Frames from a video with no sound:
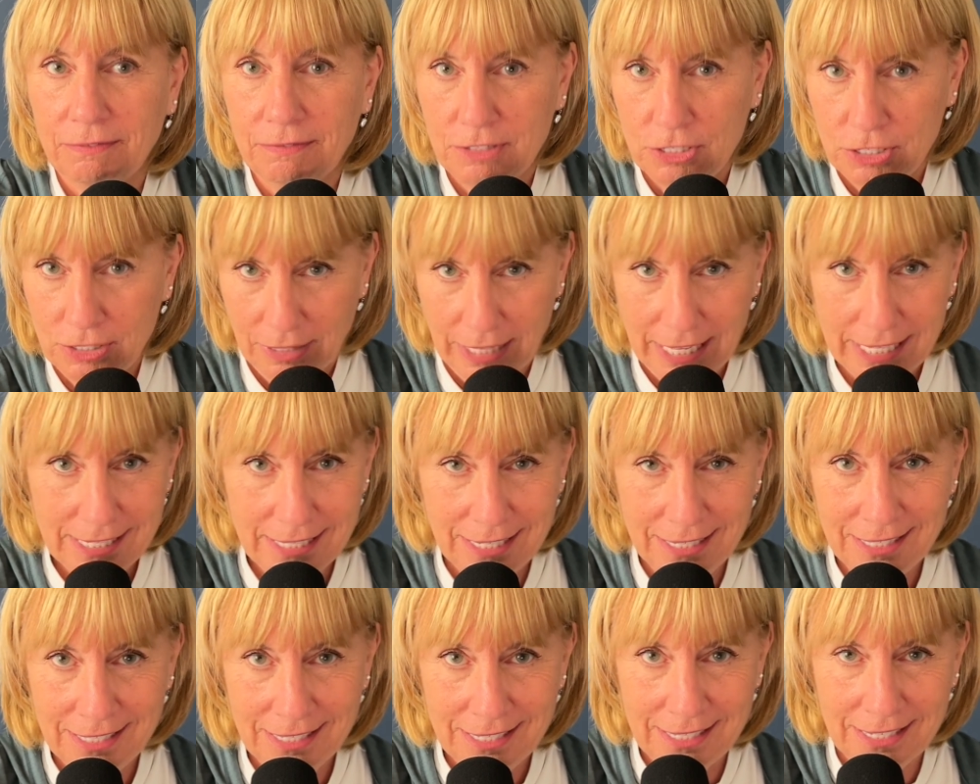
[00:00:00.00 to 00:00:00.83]

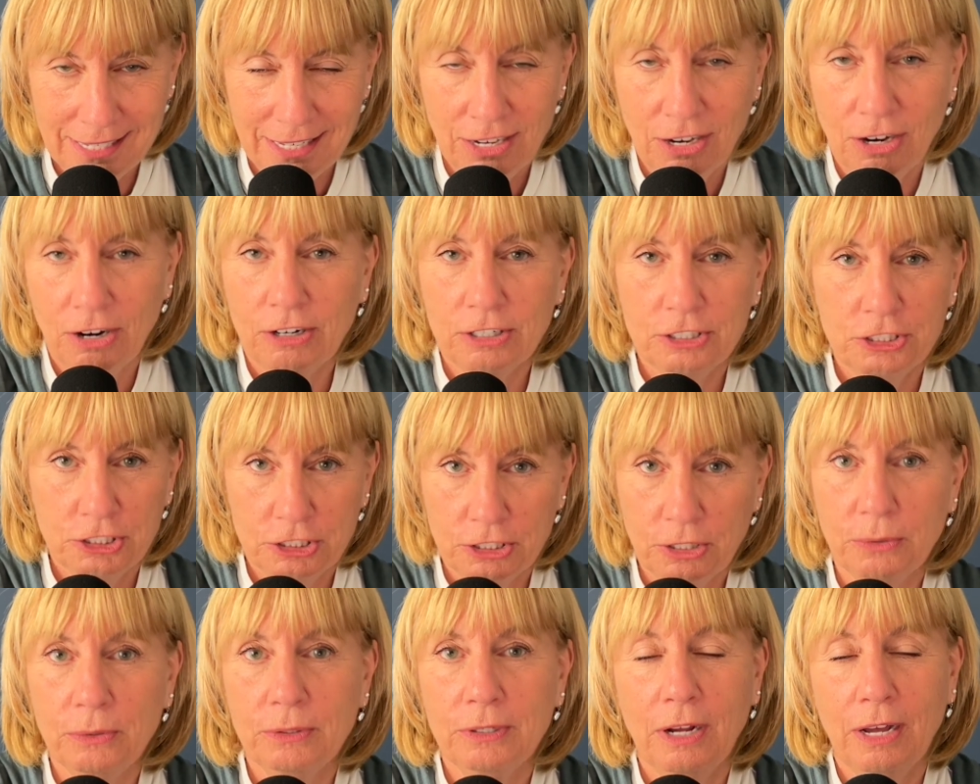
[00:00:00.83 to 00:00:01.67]
lessons are
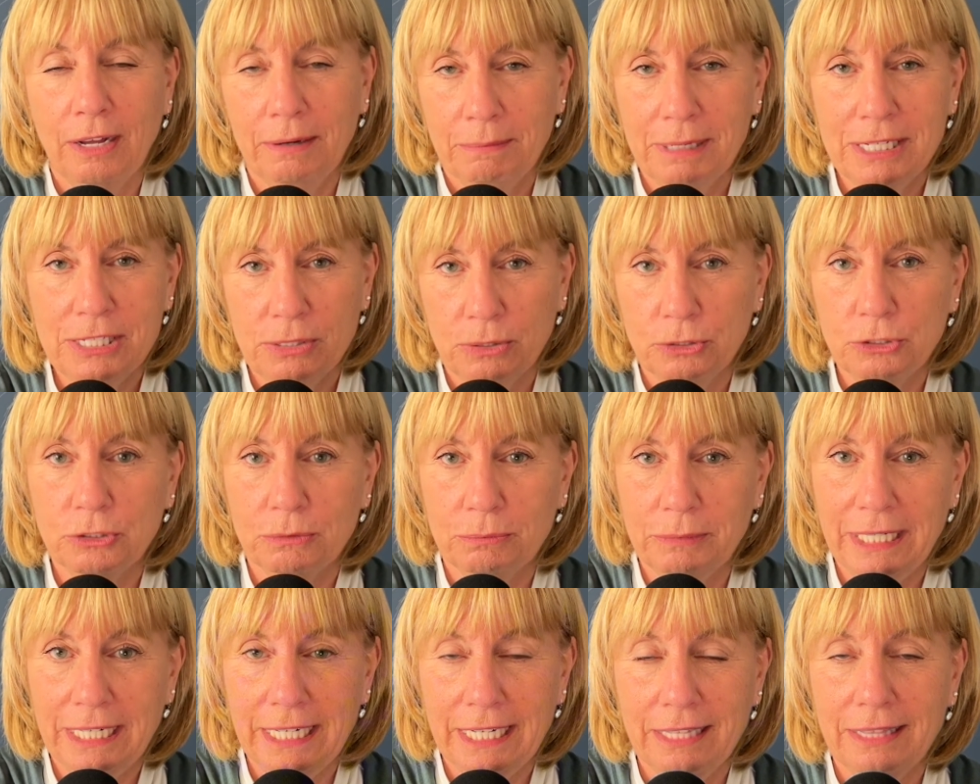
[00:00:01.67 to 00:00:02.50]
shown on my social
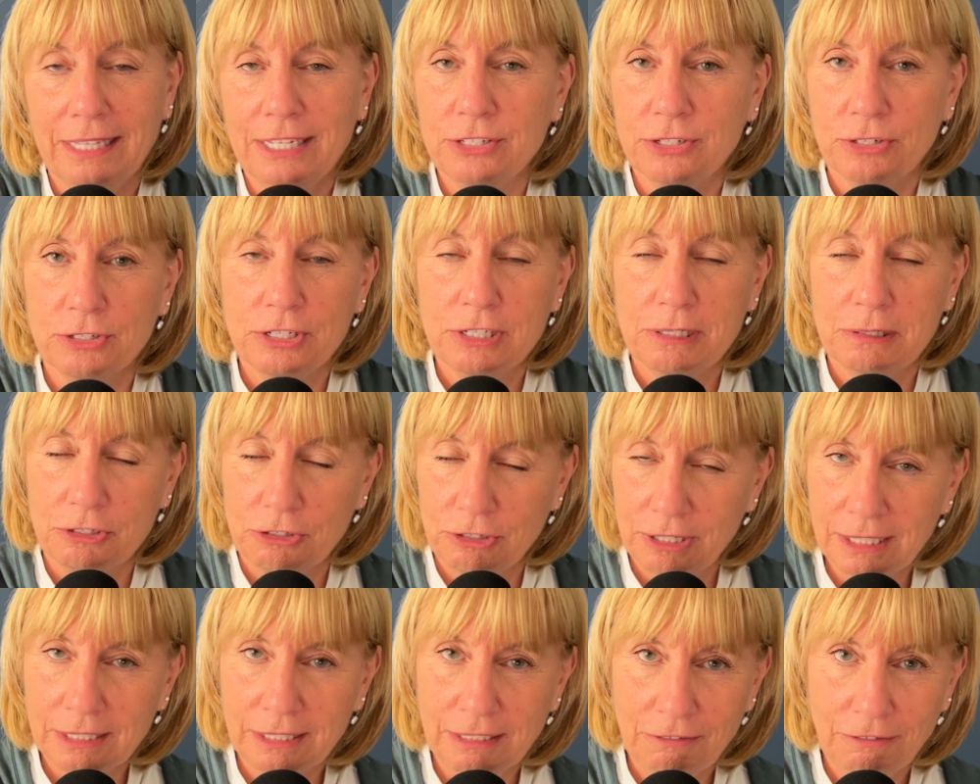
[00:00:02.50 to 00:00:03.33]
media. These are
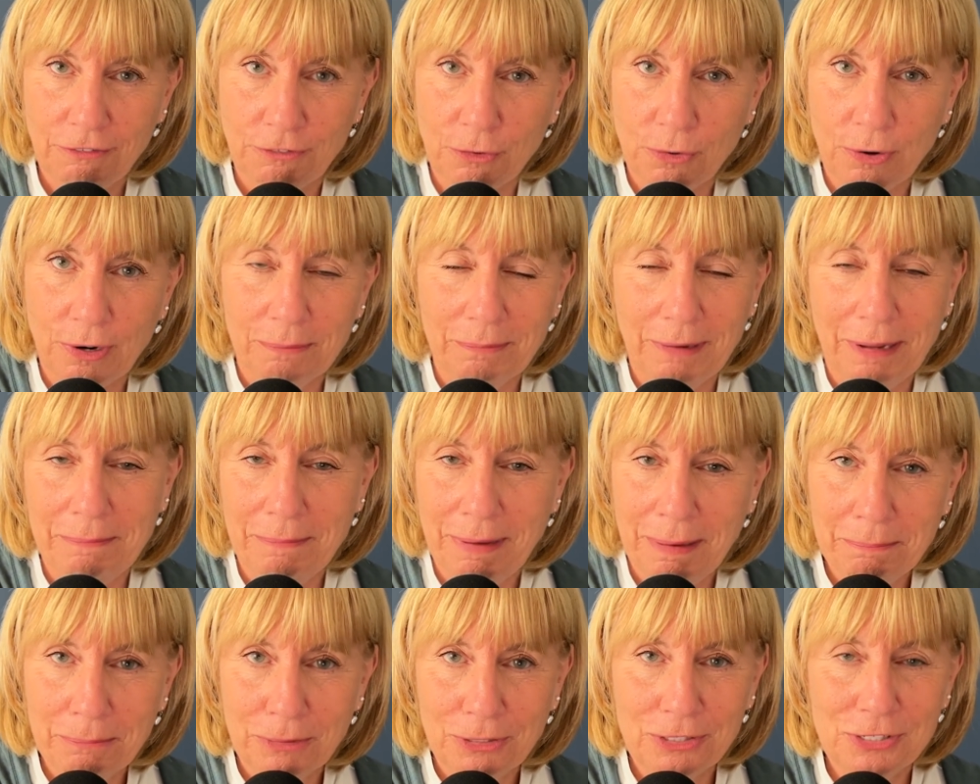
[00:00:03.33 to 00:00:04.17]
strictly for my
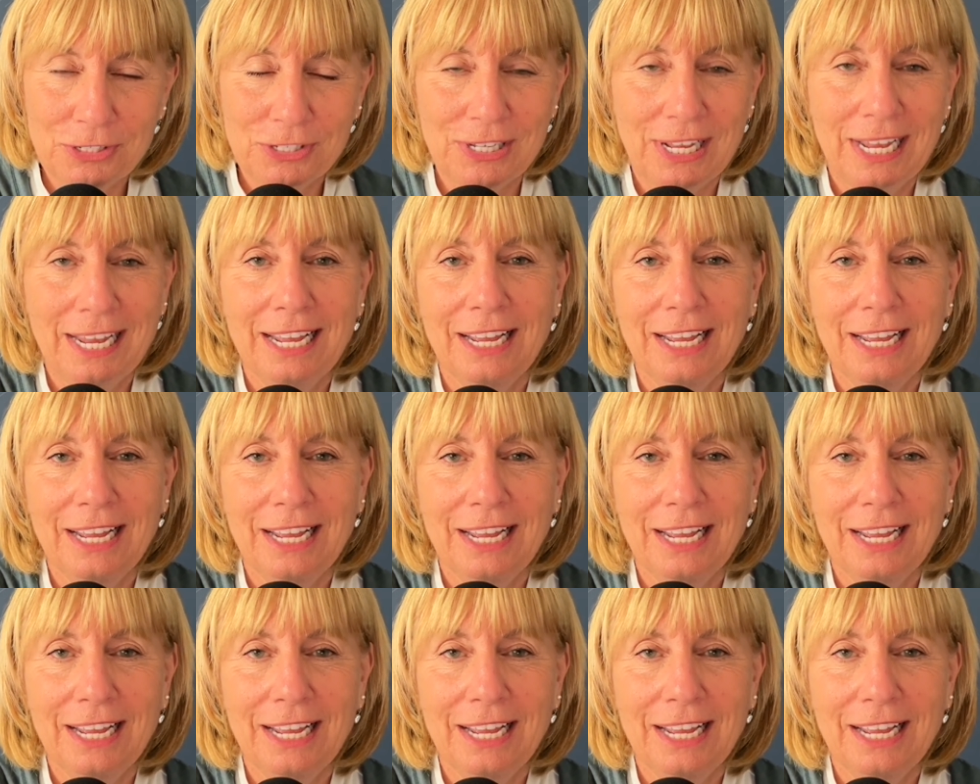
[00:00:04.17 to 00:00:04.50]
members.